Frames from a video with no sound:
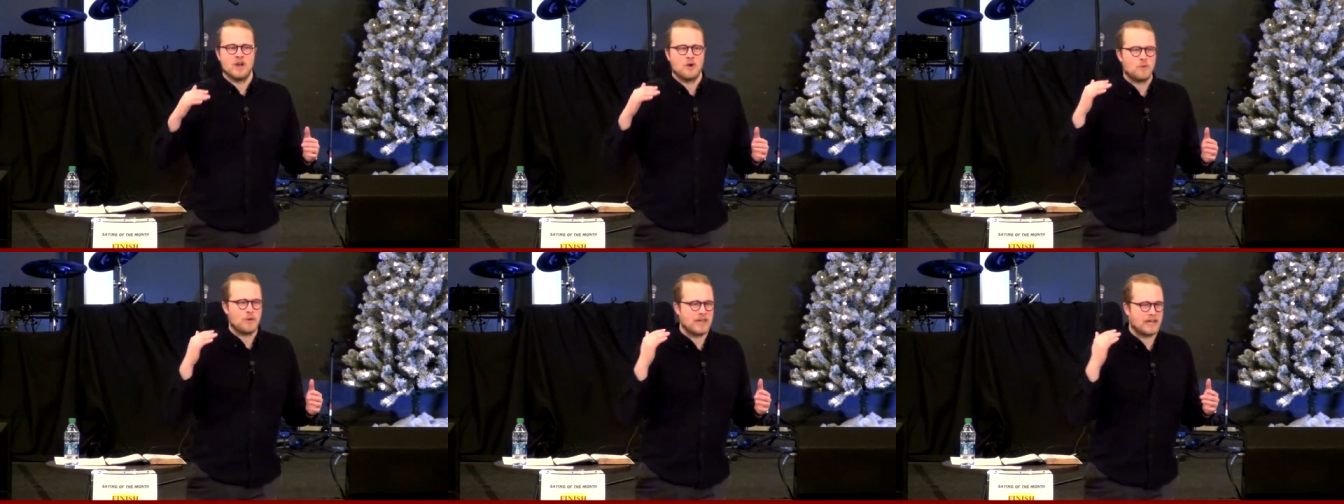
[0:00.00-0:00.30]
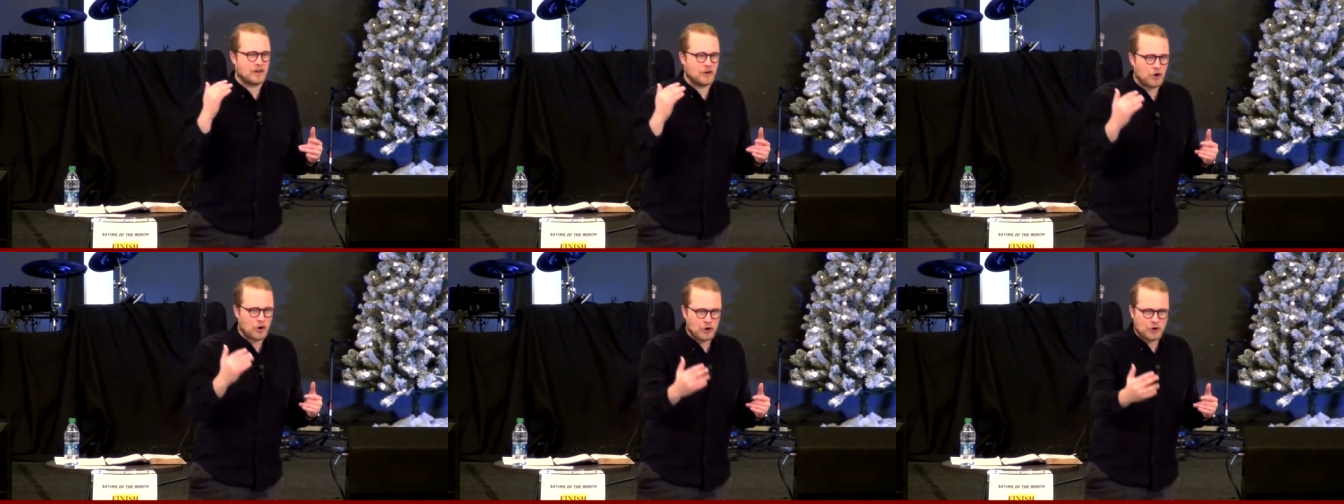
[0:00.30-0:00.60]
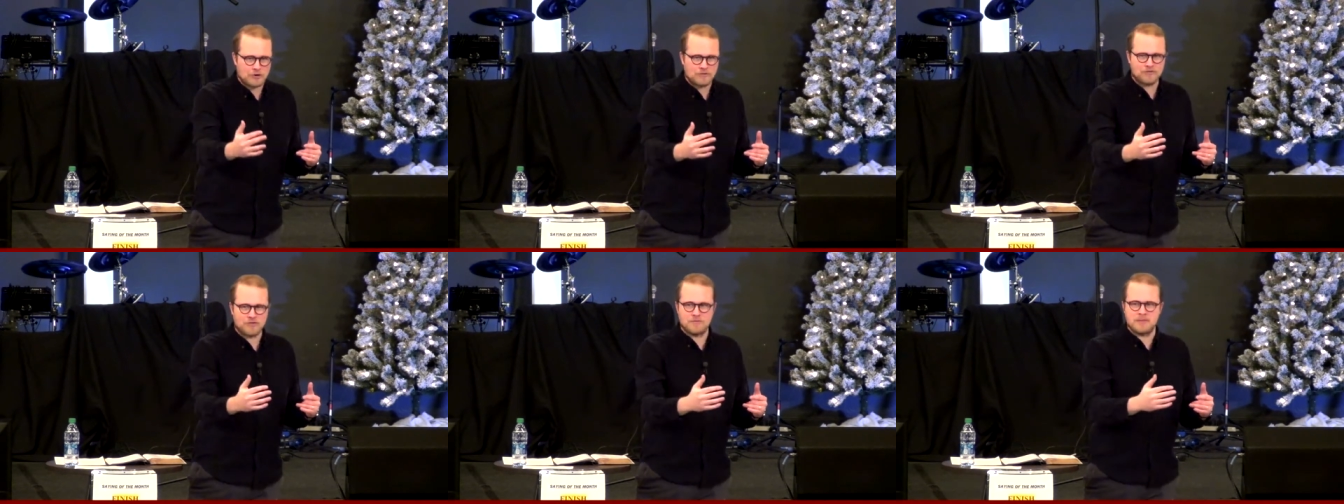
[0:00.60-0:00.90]
We had
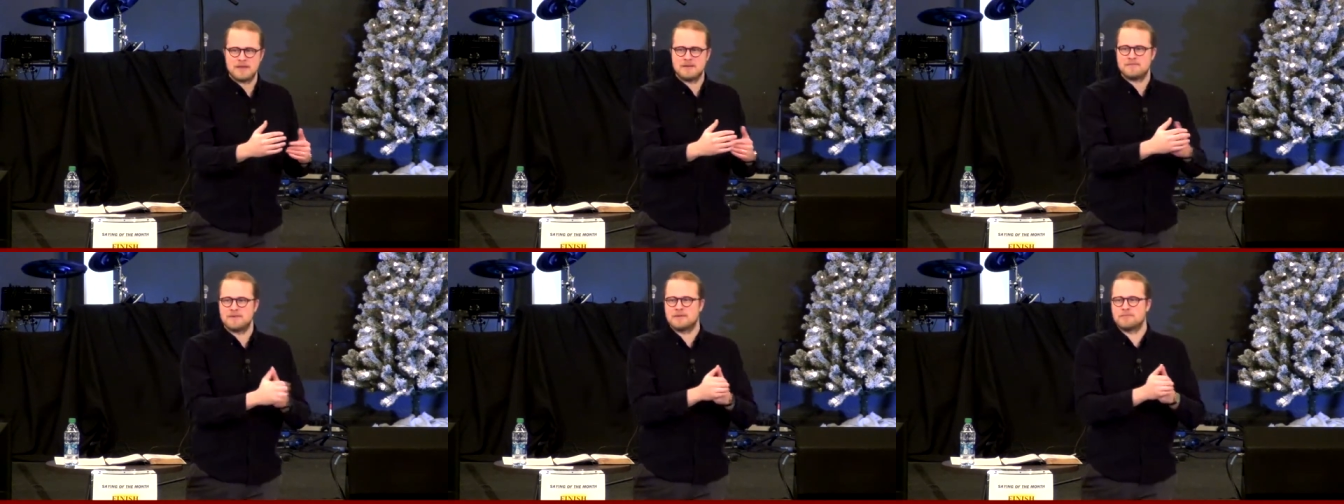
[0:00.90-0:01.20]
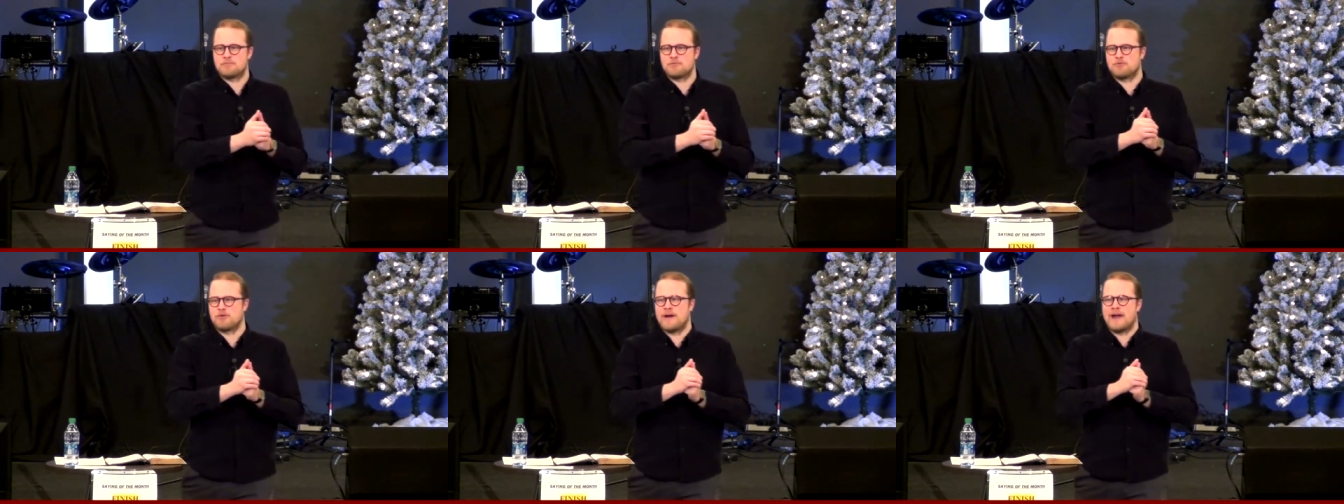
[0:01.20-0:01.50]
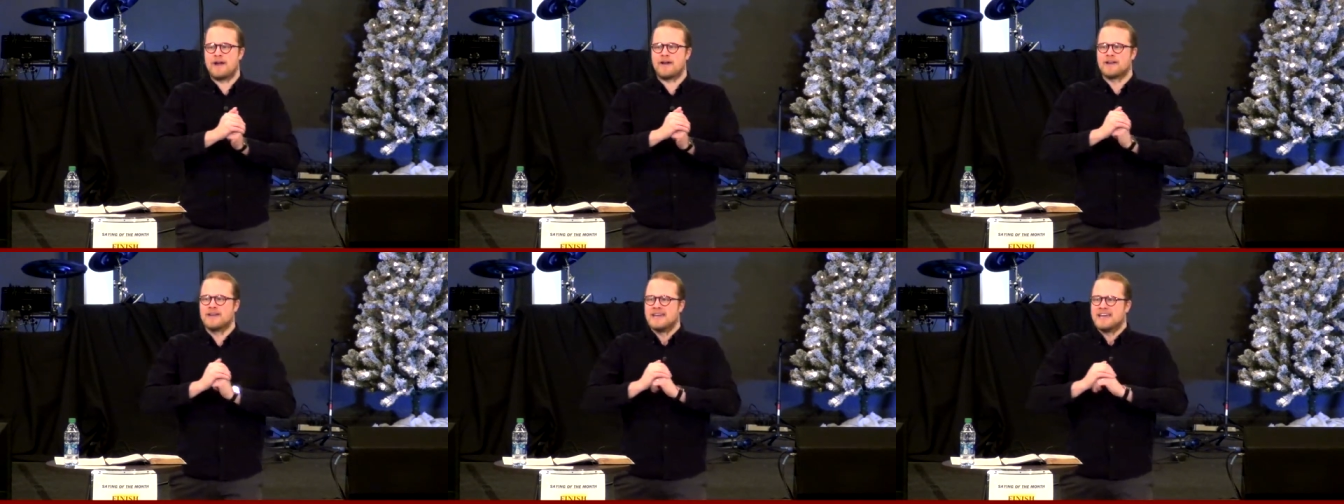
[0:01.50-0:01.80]
heard from him in
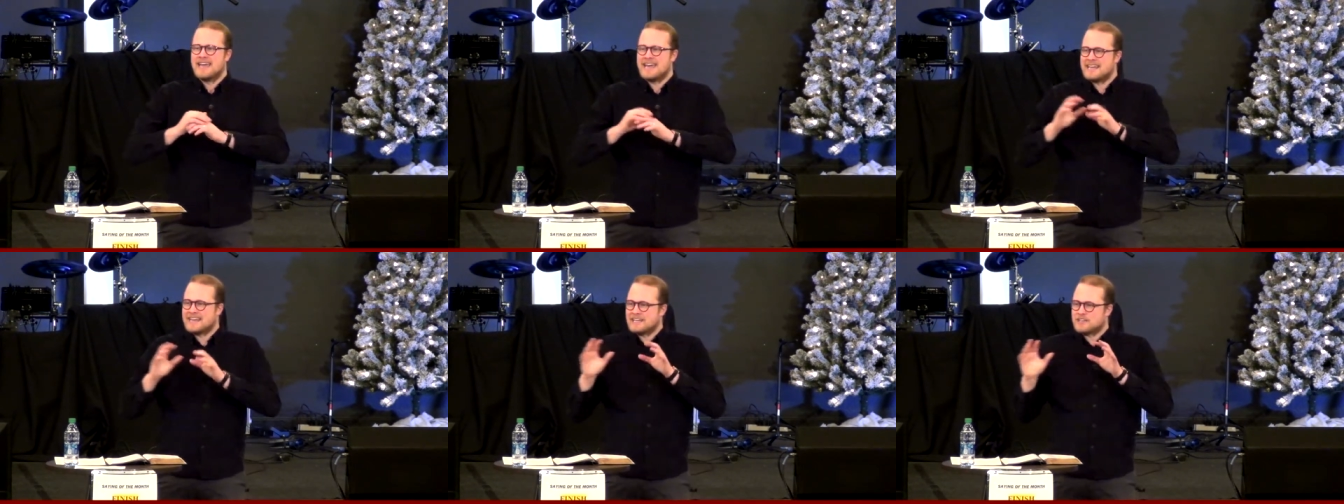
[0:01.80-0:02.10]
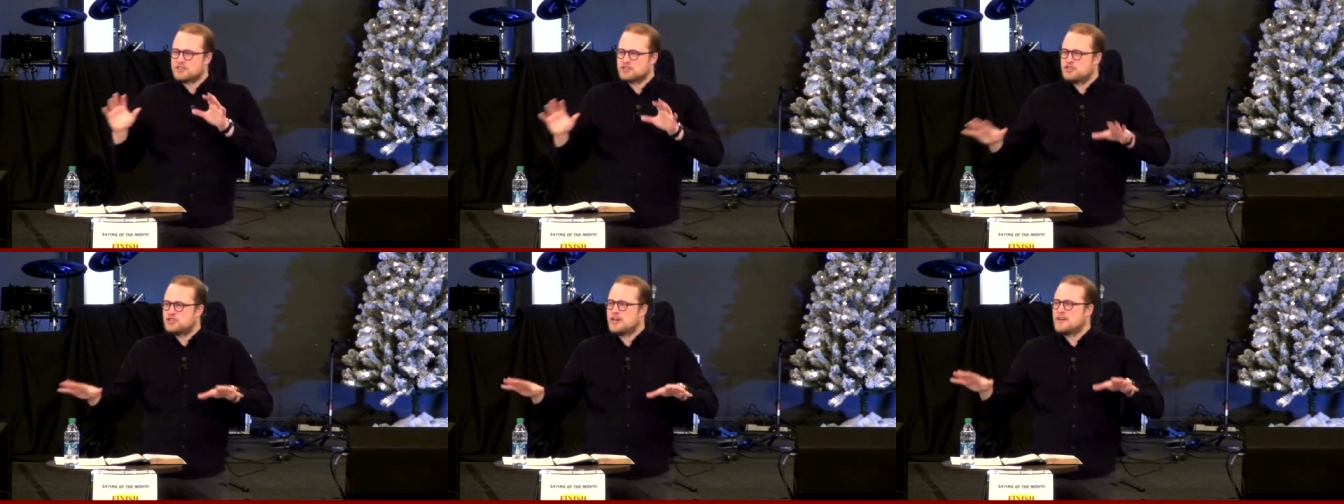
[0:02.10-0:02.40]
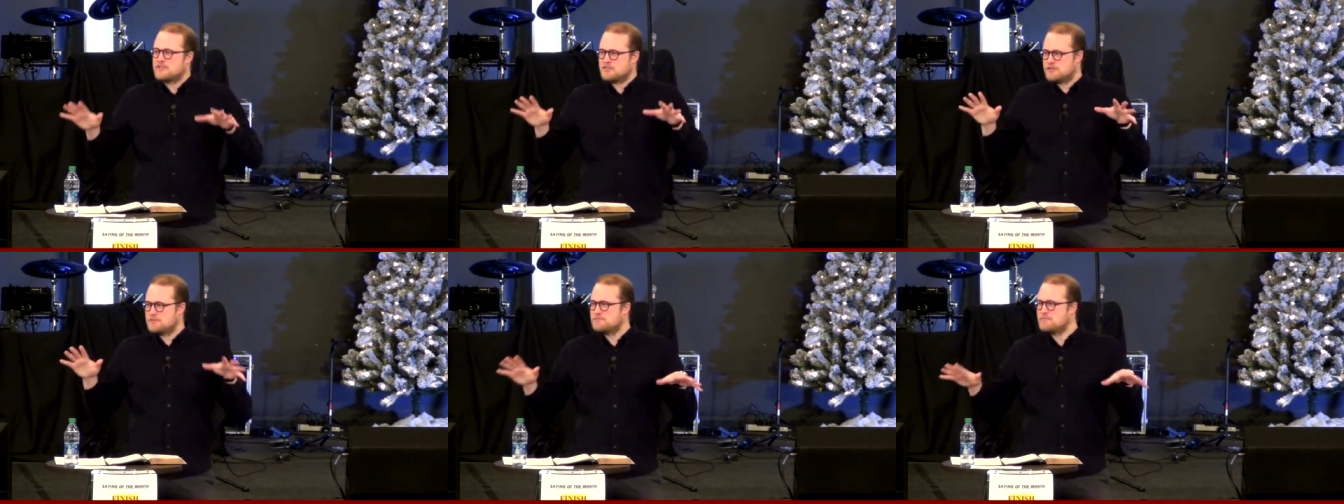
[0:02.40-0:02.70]
prayer, and it
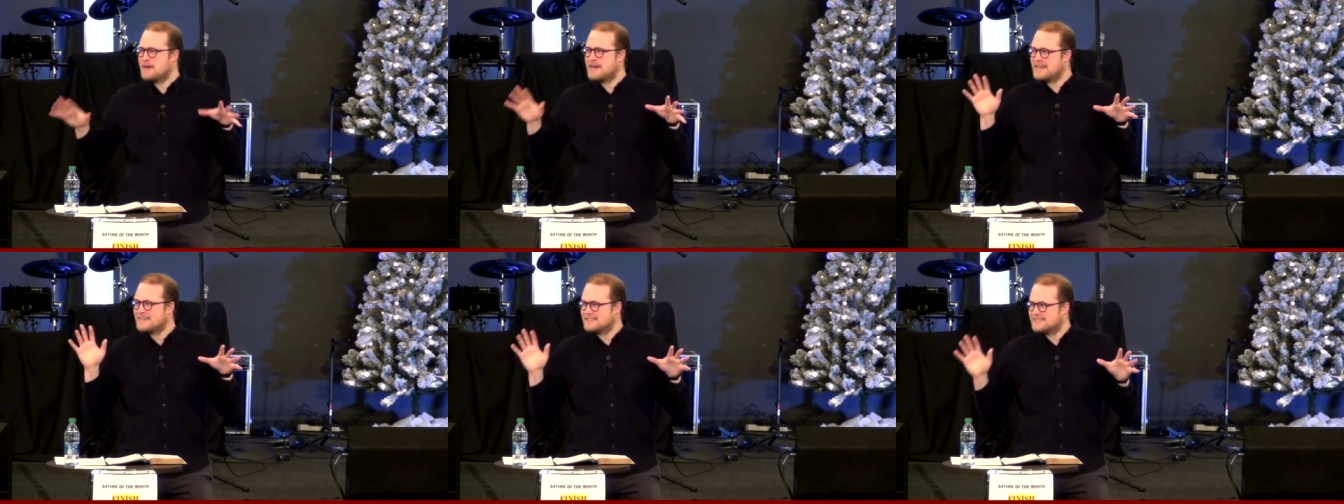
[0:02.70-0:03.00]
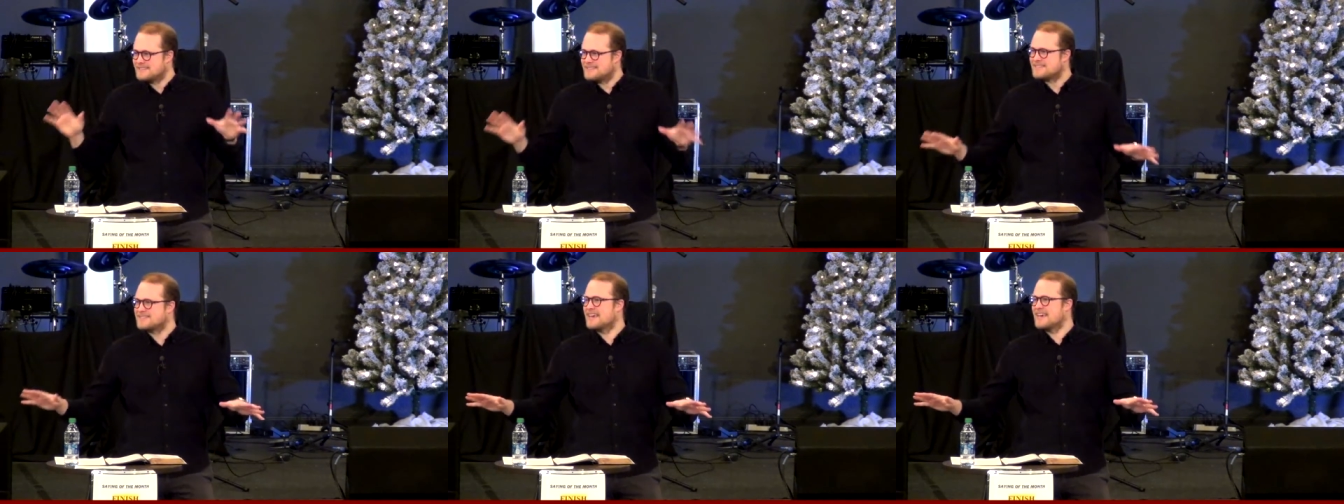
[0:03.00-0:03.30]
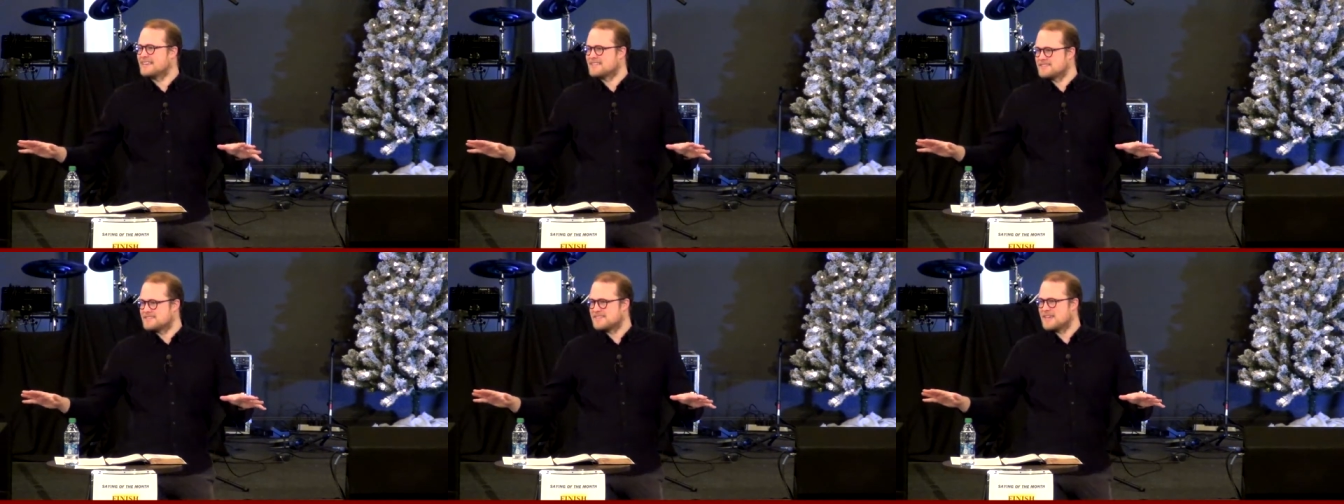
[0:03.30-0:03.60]
just made
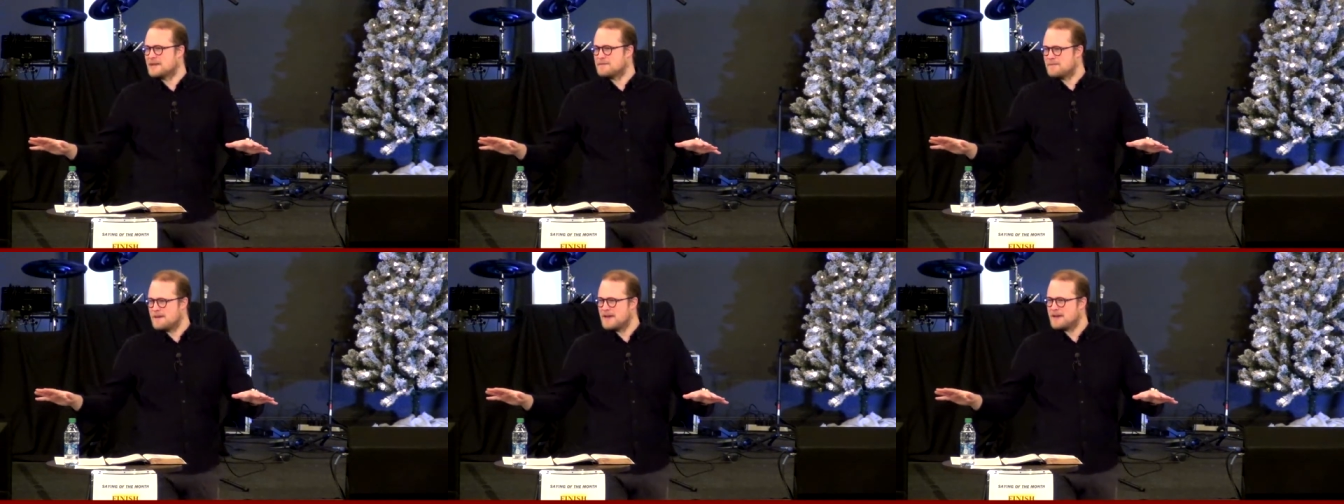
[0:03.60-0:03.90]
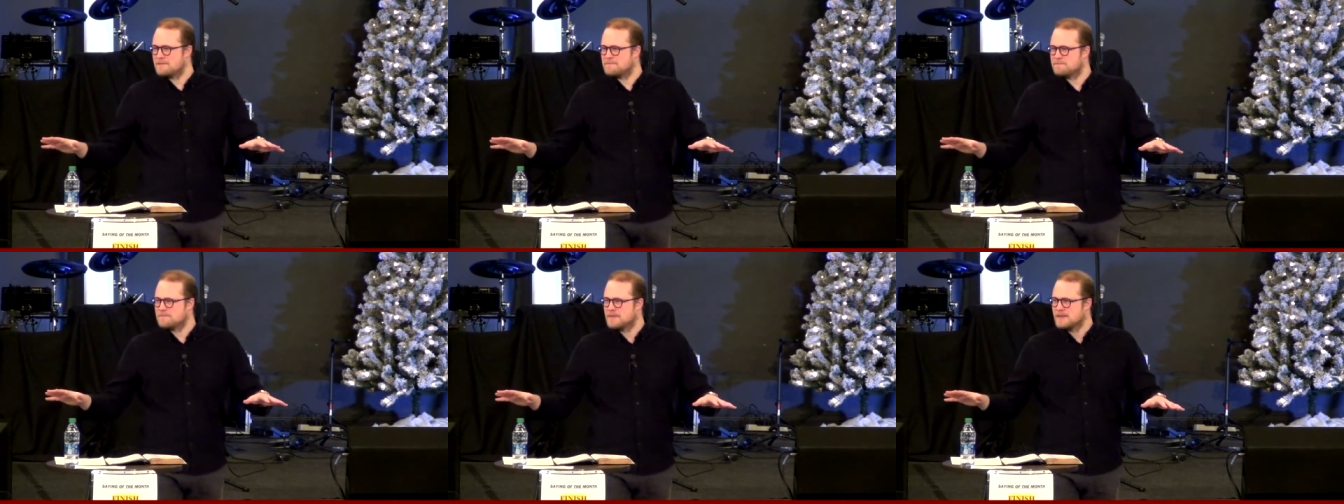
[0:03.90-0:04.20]
sense. Amen? Amen.